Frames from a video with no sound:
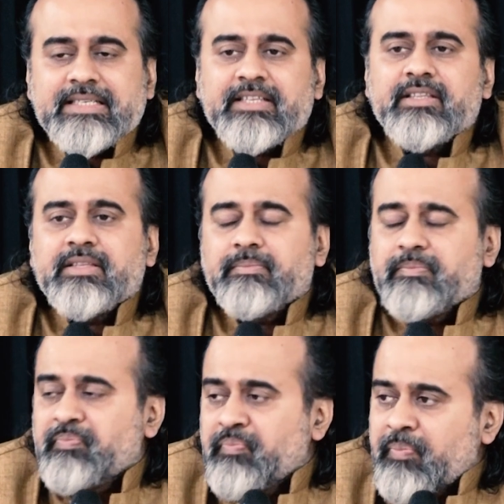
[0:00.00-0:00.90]
Asat
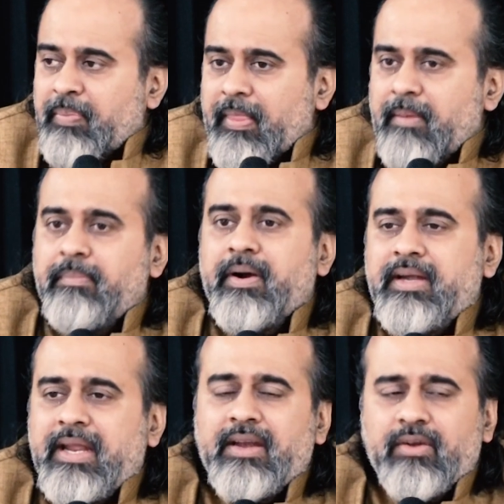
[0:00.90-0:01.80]

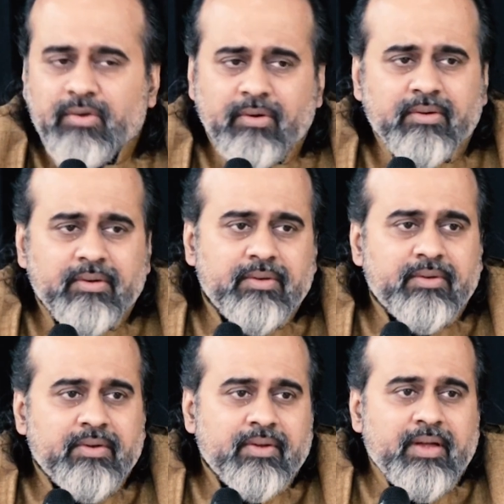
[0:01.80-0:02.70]
pertain to
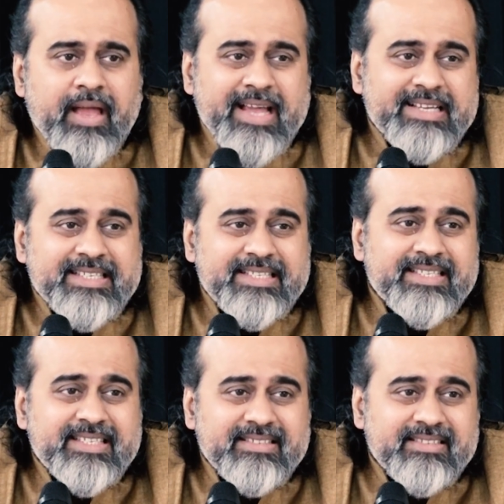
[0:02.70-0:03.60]

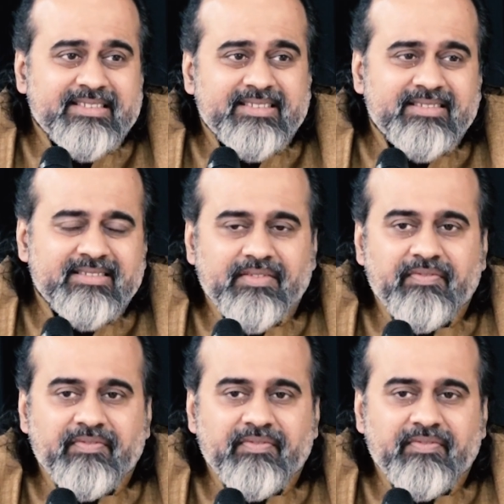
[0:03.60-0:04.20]
existence.